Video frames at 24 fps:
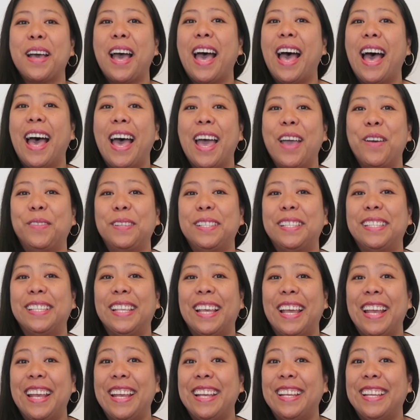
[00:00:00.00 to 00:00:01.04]
I would
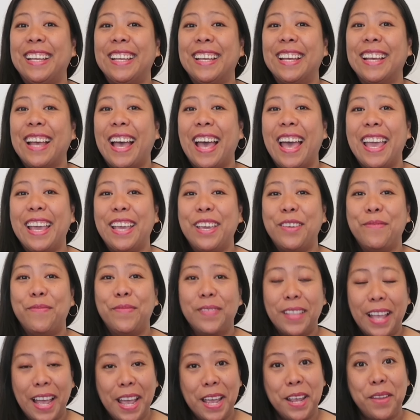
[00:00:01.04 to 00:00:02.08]
say I give
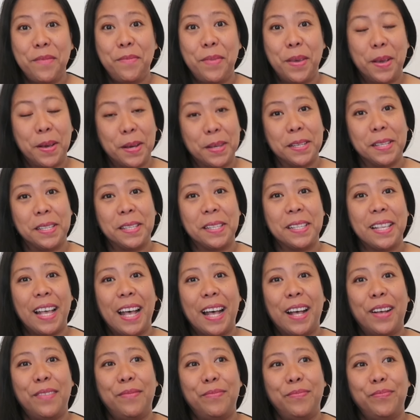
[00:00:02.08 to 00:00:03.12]
9 because
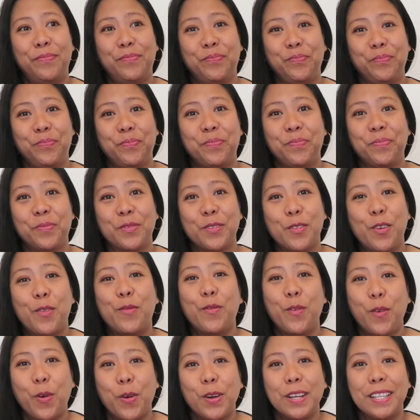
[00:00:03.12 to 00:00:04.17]

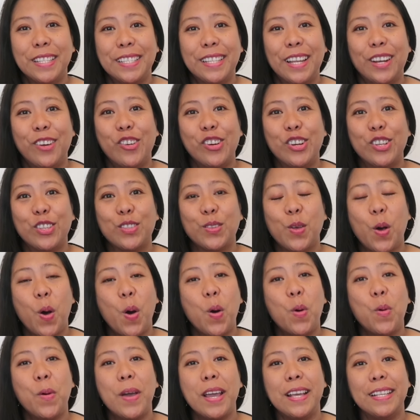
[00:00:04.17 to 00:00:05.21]
of course there is
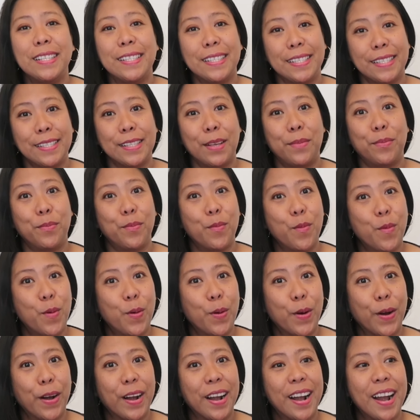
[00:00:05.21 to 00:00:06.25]
always some
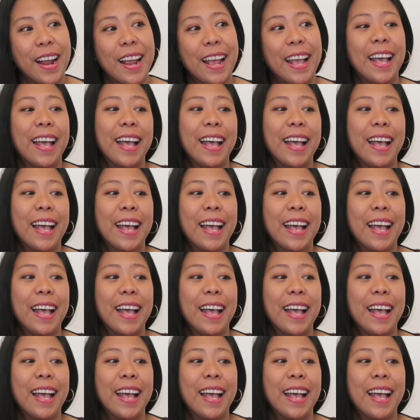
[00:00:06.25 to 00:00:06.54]
more